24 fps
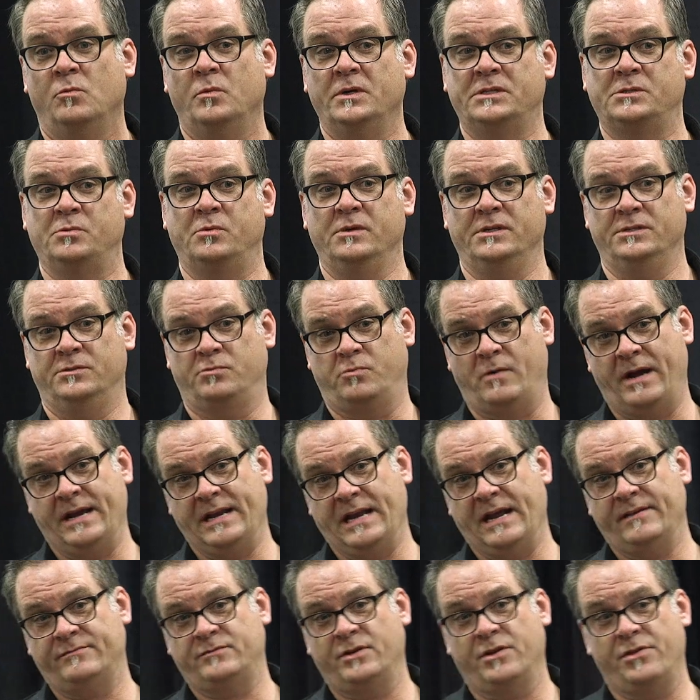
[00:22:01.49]
which was
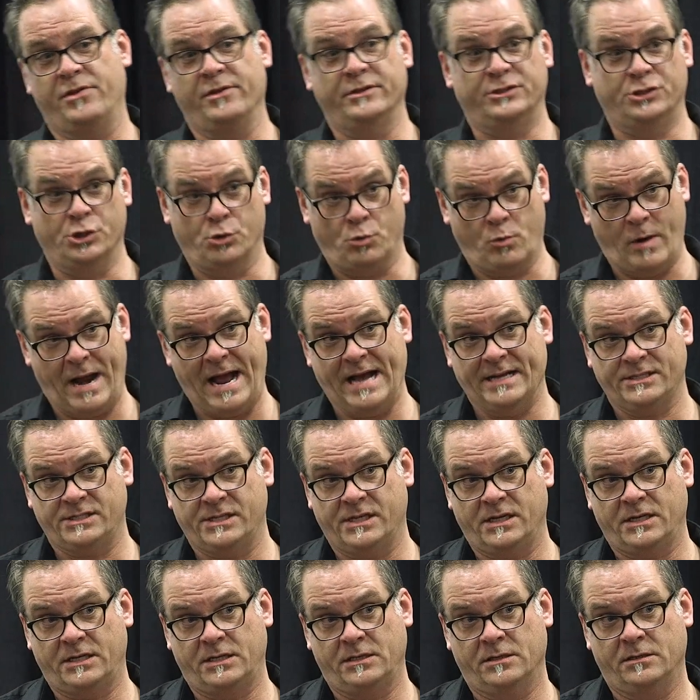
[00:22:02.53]
right after the
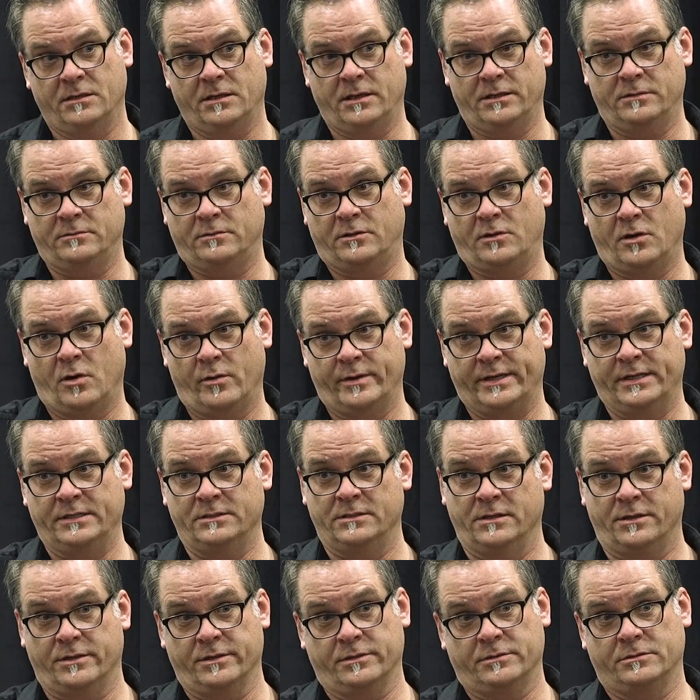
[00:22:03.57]
Jurassic and going
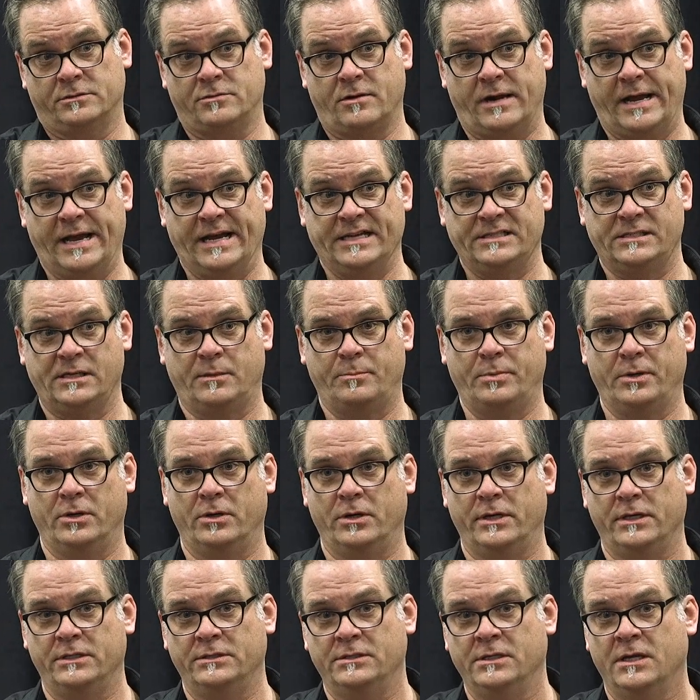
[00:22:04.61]
into the Triassic
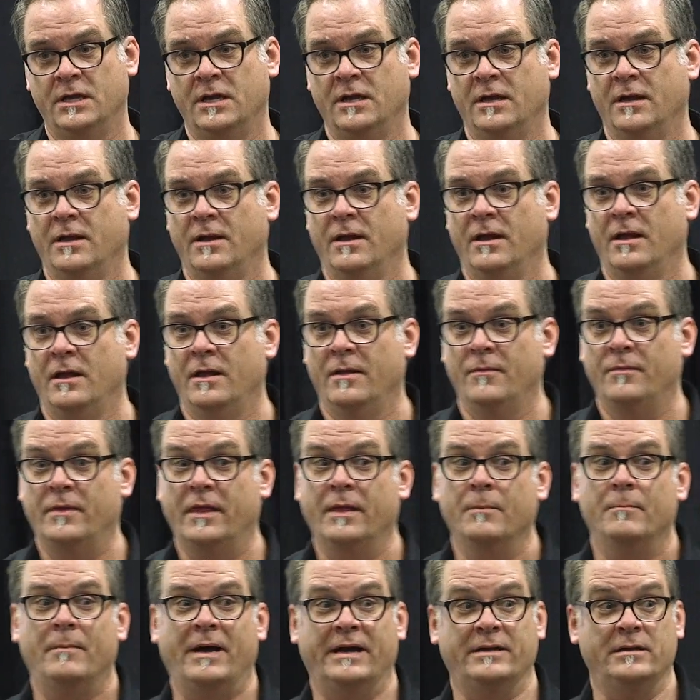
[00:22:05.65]
periods.
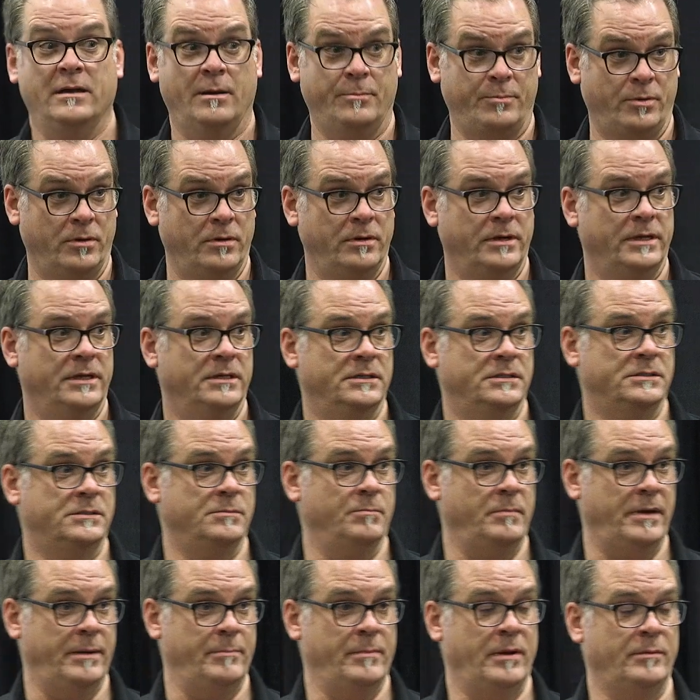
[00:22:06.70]
My
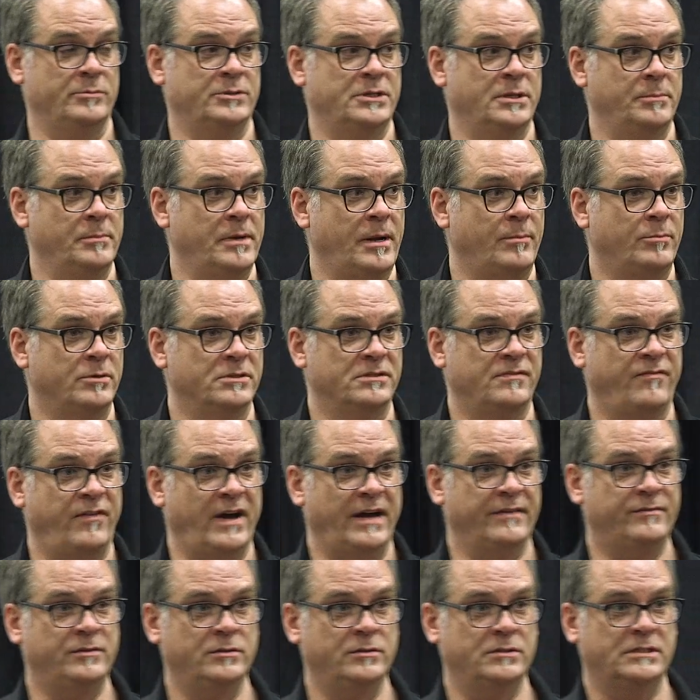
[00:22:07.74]
membership number is
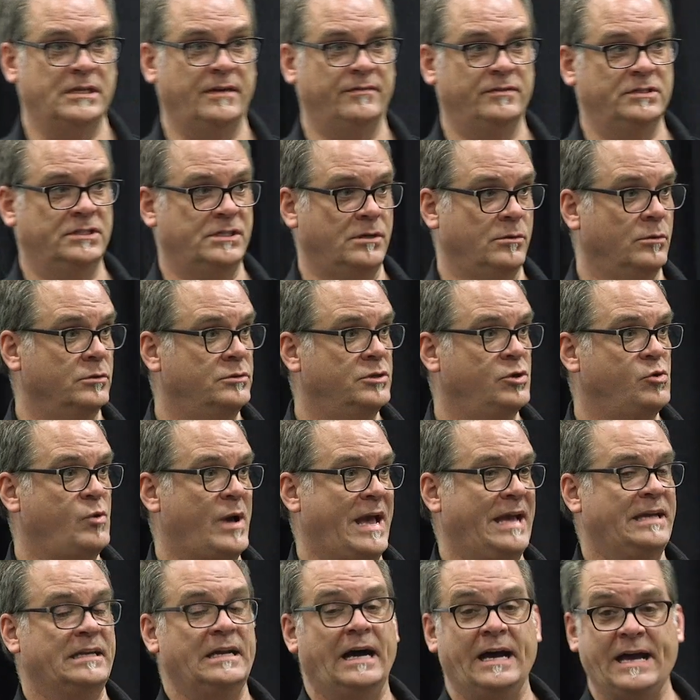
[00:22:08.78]

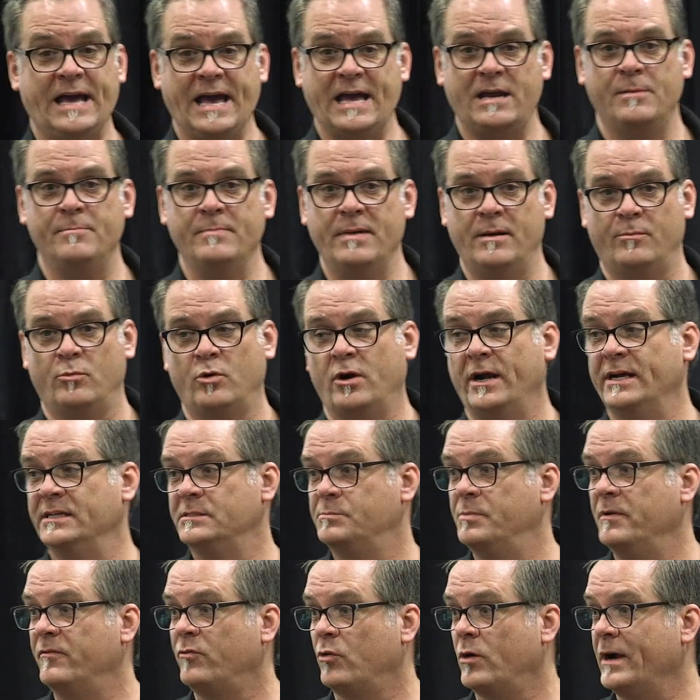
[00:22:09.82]
527028. I had it
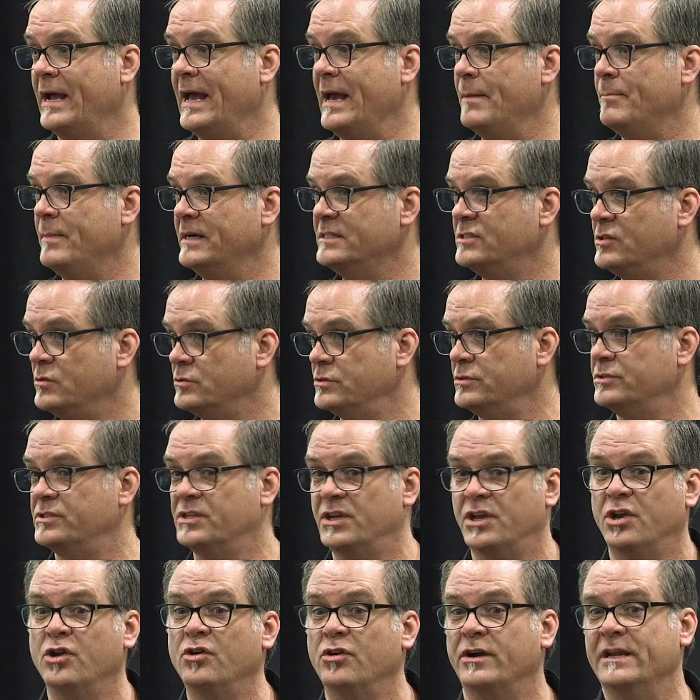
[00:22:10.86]
memorized before I had my social
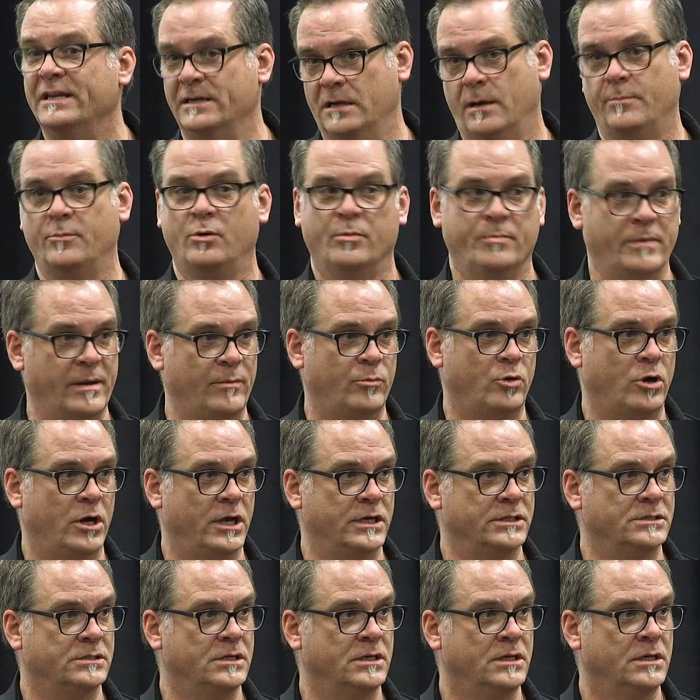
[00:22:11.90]
security number
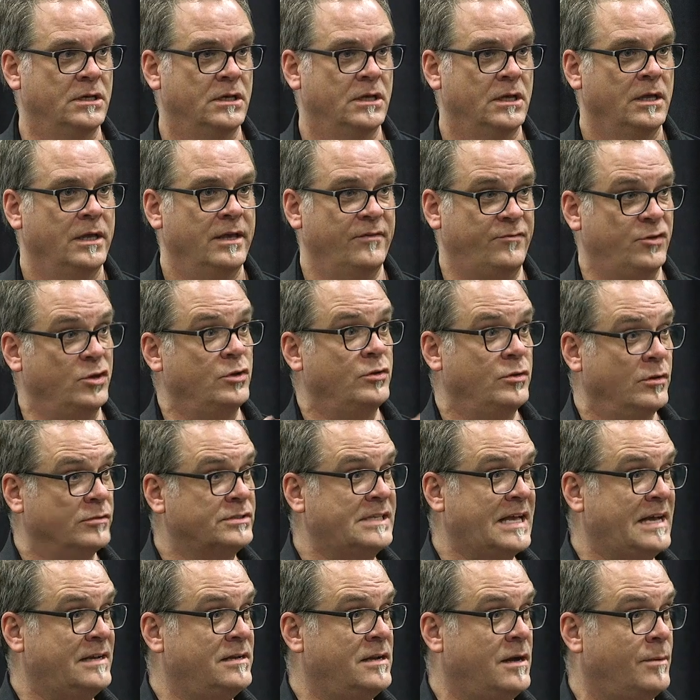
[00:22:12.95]
memorized. If you use
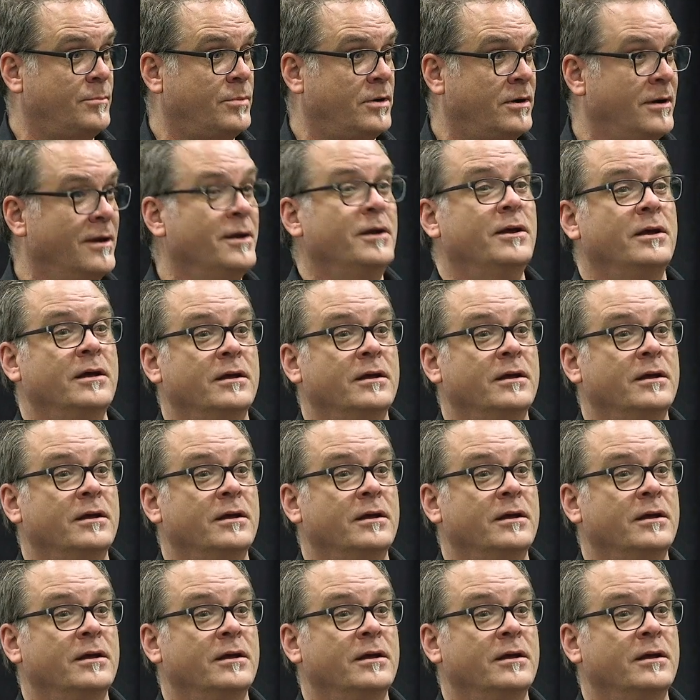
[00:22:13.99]
that number